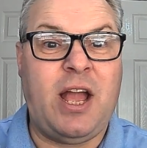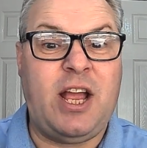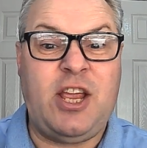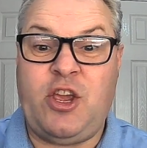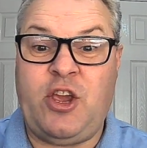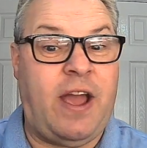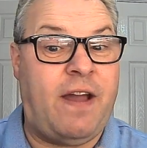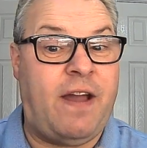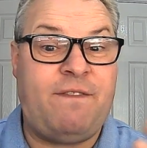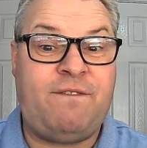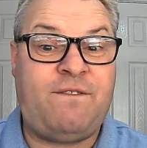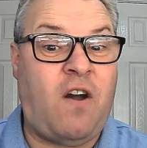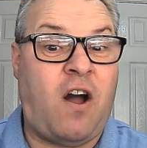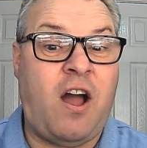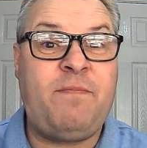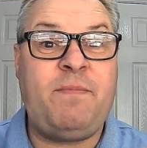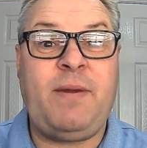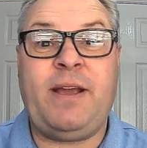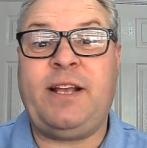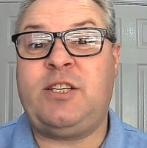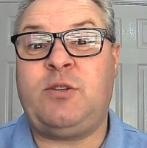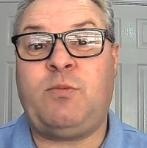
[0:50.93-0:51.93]
You can get
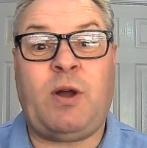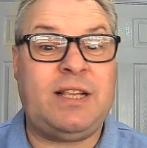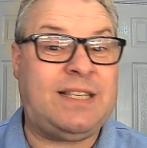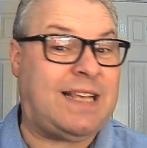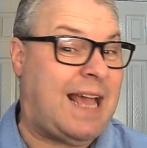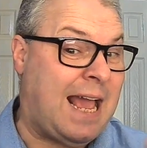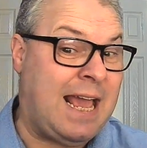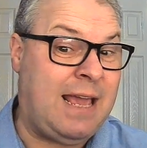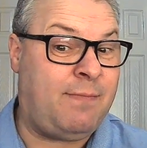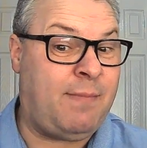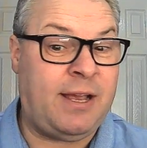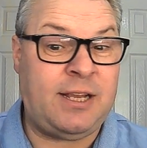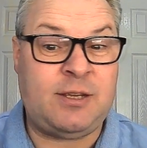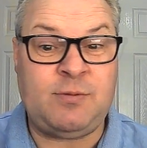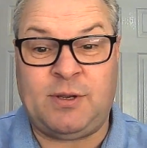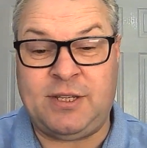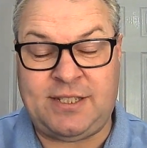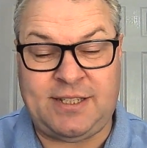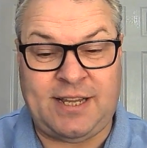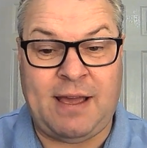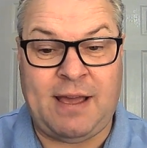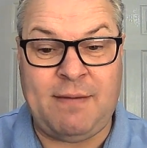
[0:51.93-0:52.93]
5 meter ones, 8 meter
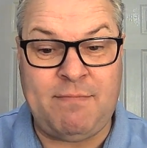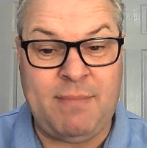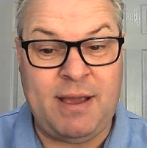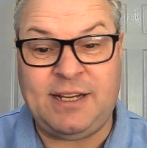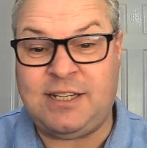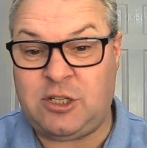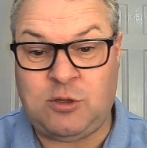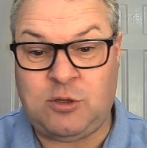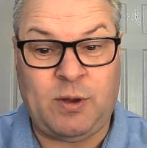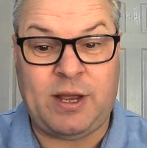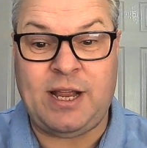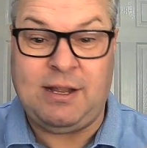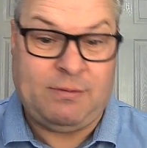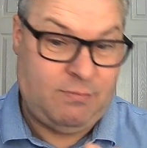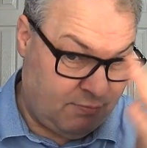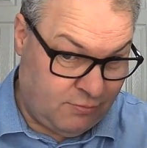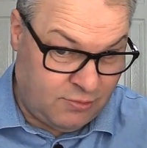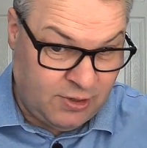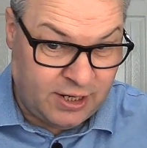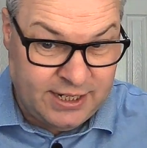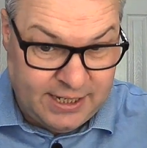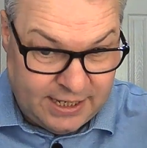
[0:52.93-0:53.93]
ones, 10 meter,
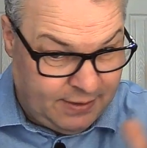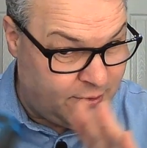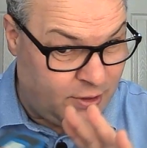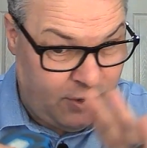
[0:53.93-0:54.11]
20.